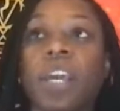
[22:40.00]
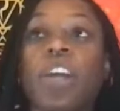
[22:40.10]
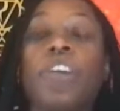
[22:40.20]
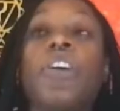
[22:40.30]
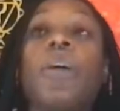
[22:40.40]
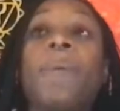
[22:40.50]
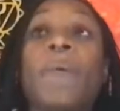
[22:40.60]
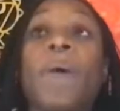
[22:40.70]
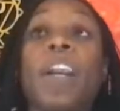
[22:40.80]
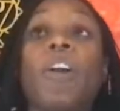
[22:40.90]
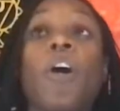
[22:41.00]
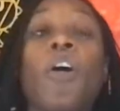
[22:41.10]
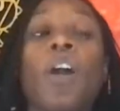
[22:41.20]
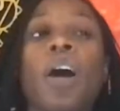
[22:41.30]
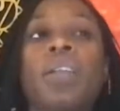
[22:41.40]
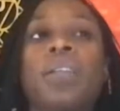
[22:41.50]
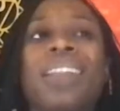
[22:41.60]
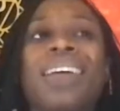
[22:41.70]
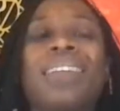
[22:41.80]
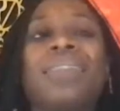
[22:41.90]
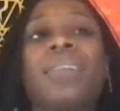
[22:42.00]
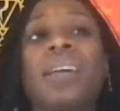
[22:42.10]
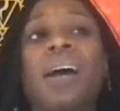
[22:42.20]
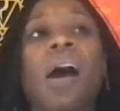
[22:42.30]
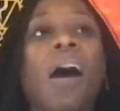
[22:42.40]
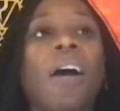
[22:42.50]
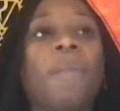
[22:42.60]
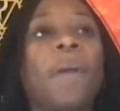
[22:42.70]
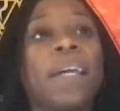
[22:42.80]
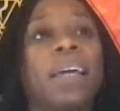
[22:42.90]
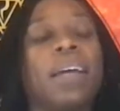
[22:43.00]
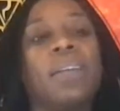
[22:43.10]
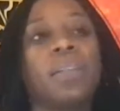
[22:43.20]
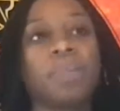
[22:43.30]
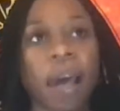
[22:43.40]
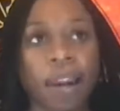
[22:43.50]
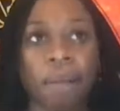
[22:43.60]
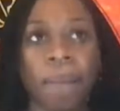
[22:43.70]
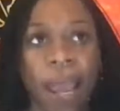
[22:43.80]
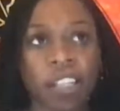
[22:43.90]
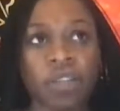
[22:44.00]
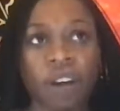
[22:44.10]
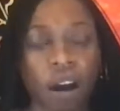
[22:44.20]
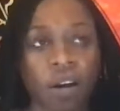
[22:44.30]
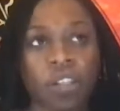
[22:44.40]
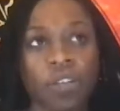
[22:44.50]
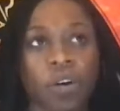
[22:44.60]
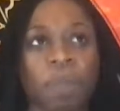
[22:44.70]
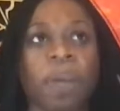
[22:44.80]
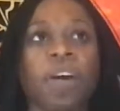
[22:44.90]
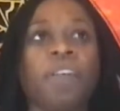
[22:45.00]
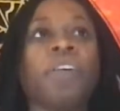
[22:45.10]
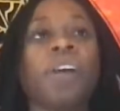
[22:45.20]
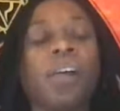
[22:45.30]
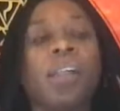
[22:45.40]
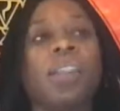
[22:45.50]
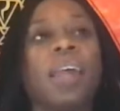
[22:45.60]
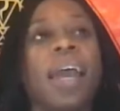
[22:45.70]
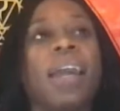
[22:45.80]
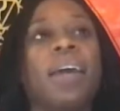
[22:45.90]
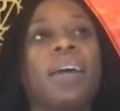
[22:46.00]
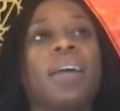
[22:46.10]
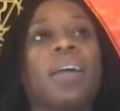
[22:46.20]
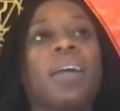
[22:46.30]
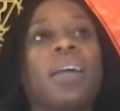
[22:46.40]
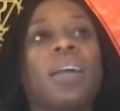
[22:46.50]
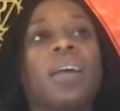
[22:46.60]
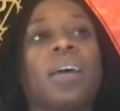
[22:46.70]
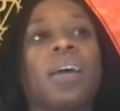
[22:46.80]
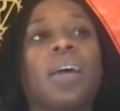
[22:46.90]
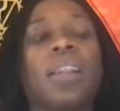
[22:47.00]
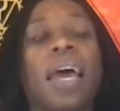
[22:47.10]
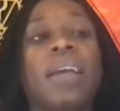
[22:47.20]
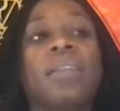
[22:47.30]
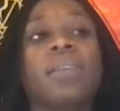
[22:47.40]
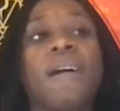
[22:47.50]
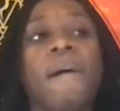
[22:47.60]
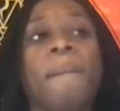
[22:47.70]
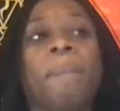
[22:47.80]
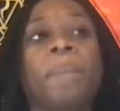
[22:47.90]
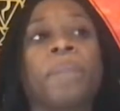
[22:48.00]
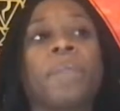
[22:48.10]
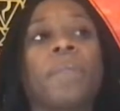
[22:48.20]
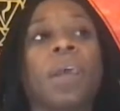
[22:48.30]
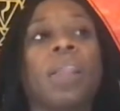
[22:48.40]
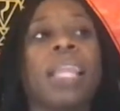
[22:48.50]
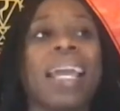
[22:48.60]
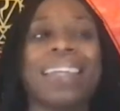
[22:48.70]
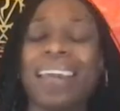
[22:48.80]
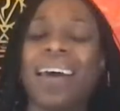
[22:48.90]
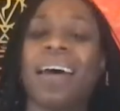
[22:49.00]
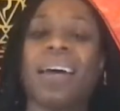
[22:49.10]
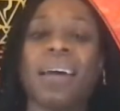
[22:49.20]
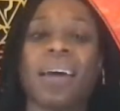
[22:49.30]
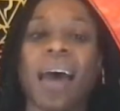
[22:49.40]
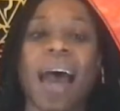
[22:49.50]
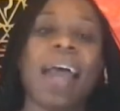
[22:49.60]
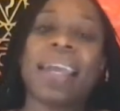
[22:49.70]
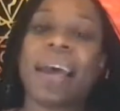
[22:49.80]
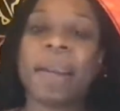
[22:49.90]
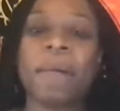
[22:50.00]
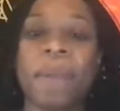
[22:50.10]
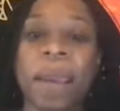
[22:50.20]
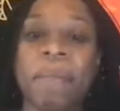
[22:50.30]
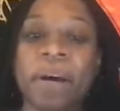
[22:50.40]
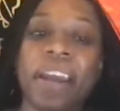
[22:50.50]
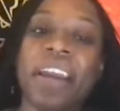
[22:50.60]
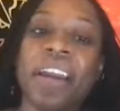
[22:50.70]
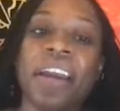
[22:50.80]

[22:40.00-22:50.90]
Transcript: you could be wanting to hold on to this heartbreak like it's some kind of badge of honor, Scorpio. Like some yeah, I ain't got no man, but